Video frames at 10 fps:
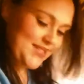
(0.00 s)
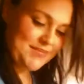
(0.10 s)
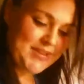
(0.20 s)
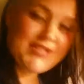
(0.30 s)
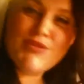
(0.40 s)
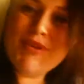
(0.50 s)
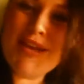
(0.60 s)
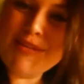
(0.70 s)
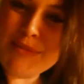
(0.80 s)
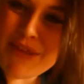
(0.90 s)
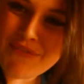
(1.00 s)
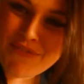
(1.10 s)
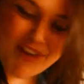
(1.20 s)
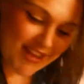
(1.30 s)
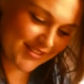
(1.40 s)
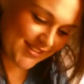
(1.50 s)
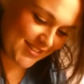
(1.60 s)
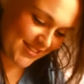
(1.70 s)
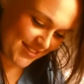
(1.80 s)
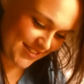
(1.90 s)
It's a mystery I don't have
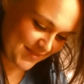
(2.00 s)
friends.